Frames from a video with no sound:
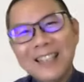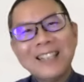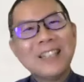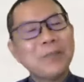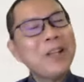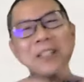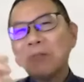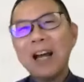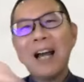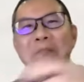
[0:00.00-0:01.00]
spend some
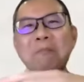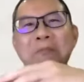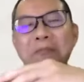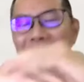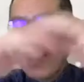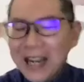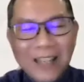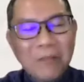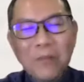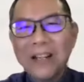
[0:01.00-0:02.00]
time,
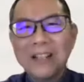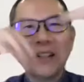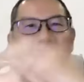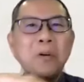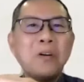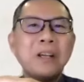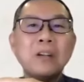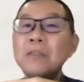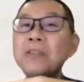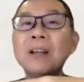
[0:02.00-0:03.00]
5-10 minutes in the morning
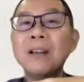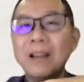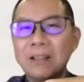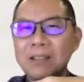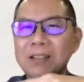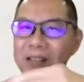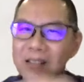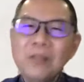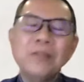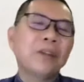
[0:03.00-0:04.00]
or even at night.
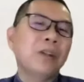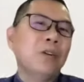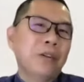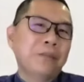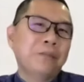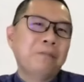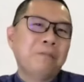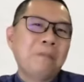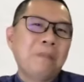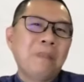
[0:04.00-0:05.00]
Sit with the Lord
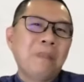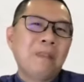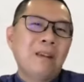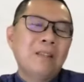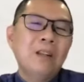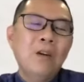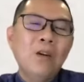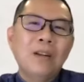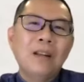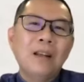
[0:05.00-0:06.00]
and say,
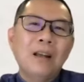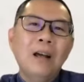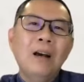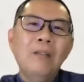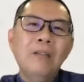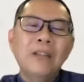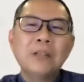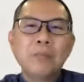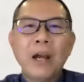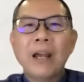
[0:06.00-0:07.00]
Lord, how
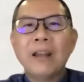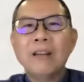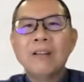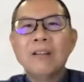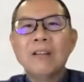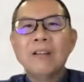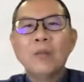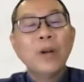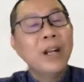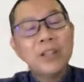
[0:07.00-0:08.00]
is my
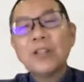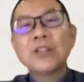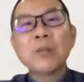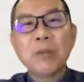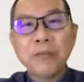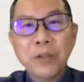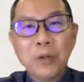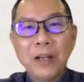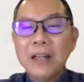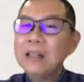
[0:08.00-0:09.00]
relationship with
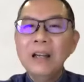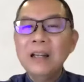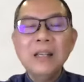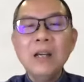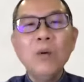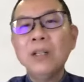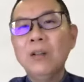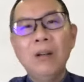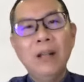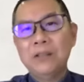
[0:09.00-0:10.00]
you? And hear what the
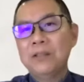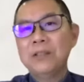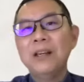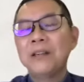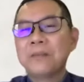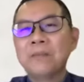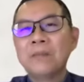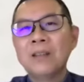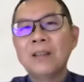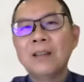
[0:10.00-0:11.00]
Lord has to say.
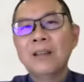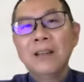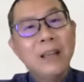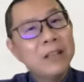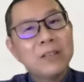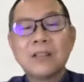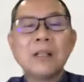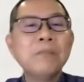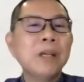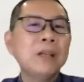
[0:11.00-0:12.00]
He has got
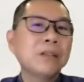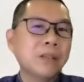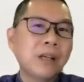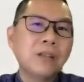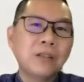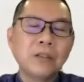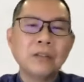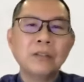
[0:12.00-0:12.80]
something to say to you.